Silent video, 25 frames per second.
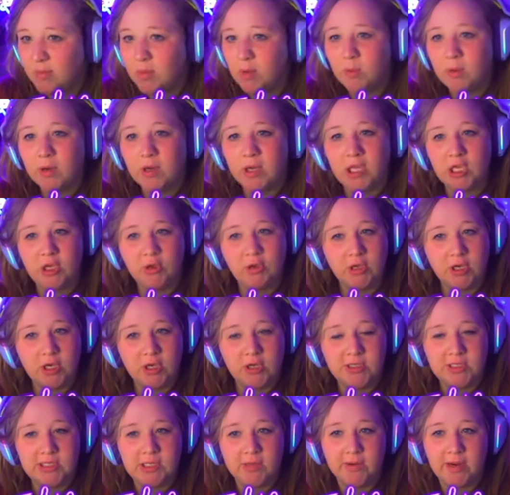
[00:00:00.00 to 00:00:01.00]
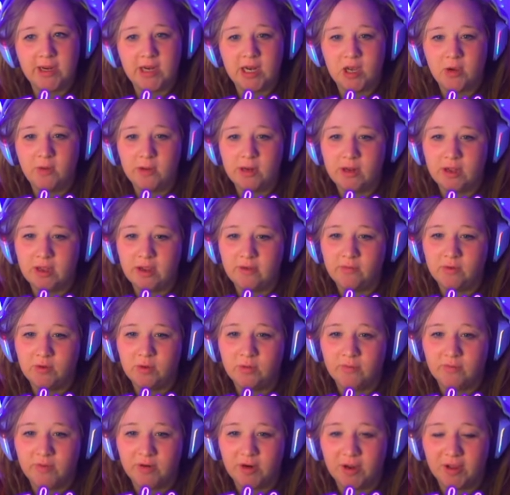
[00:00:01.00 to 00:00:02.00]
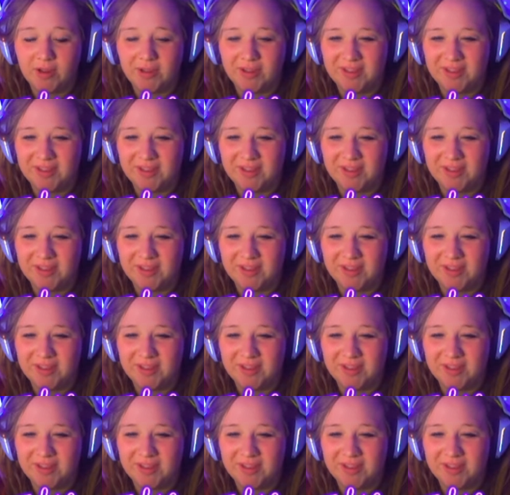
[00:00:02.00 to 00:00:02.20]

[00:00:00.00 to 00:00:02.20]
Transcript: we're cute and cozy right now. We don't have room for all